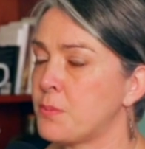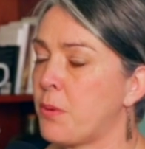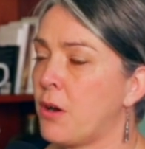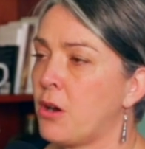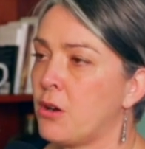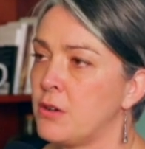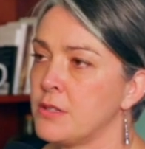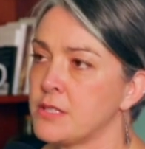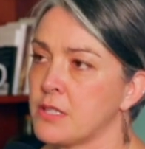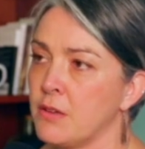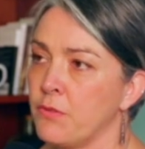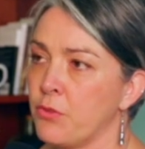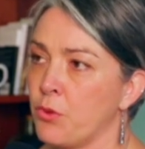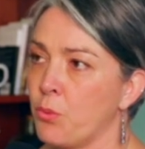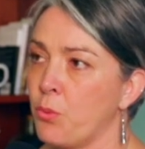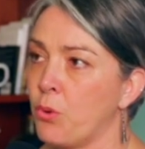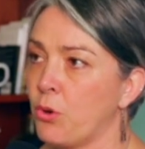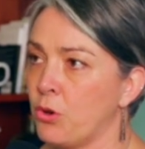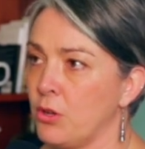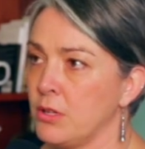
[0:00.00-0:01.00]
parts of the
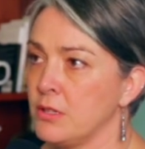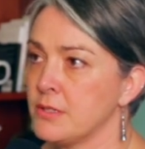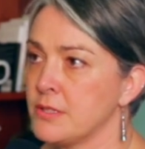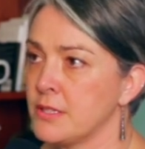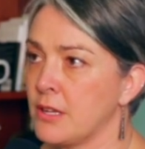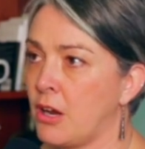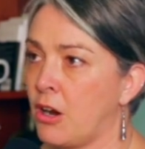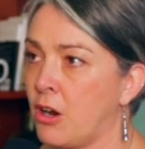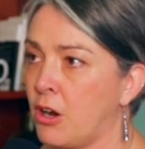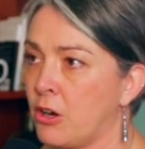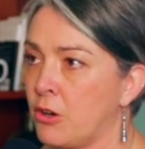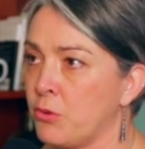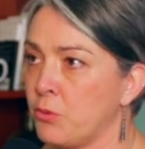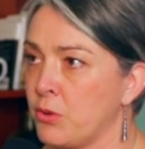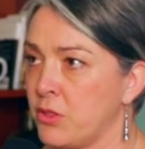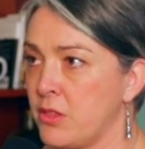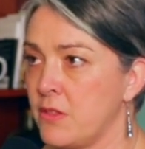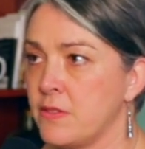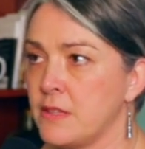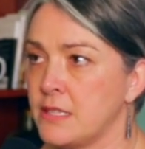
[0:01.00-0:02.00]
world are
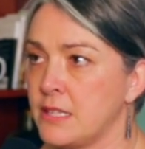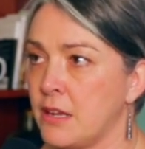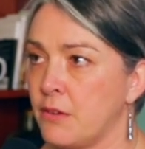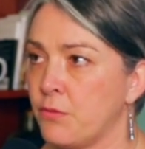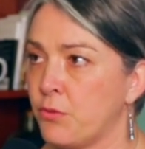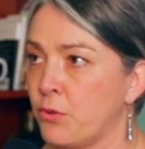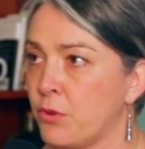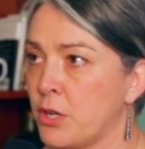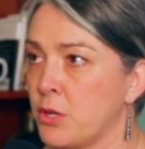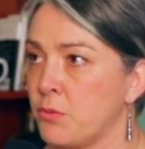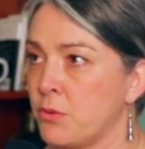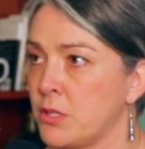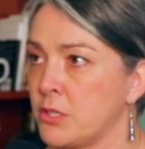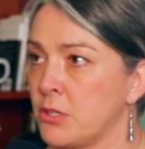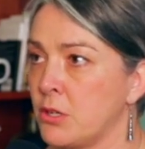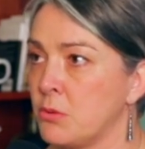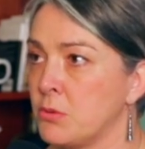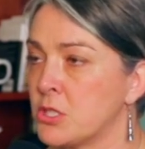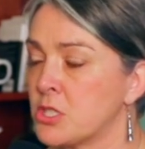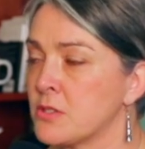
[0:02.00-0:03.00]
within the 10/40
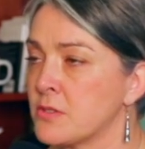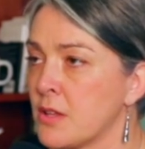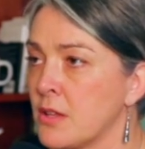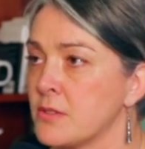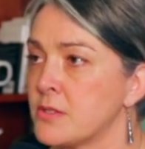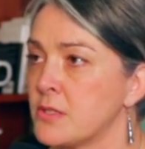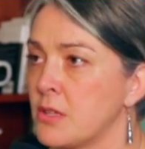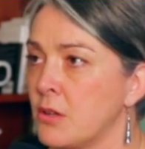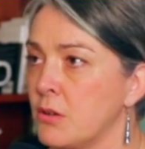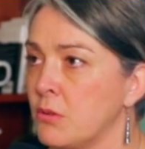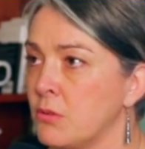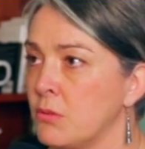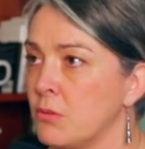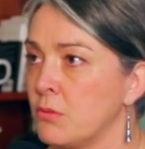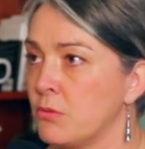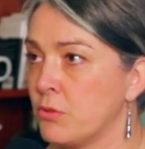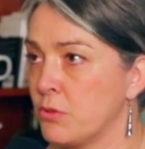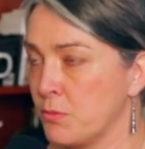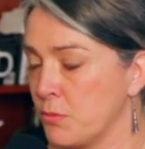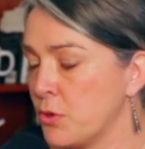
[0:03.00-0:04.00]
window, which is also
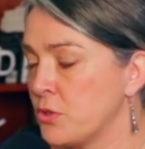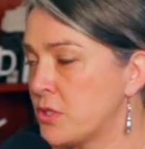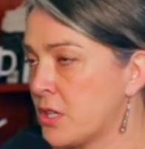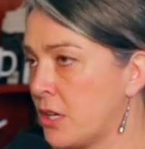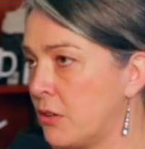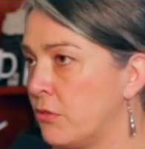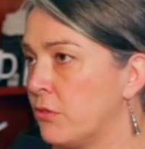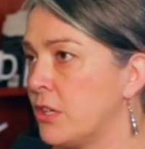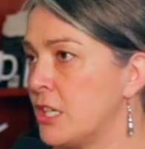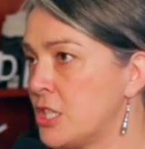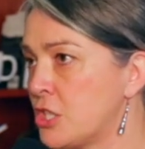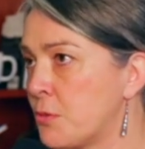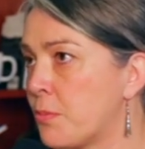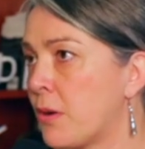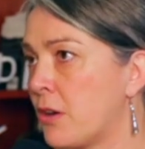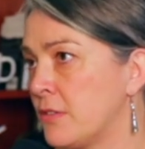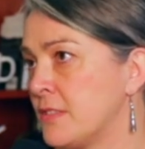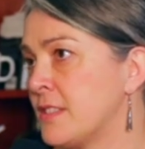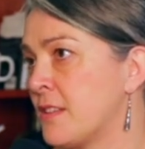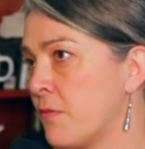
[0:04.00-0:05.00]
the most unreached right.
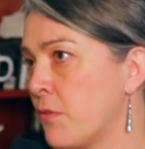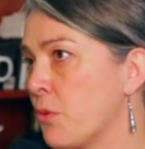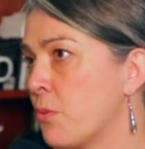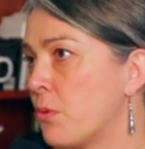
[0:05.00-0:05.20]
parts of the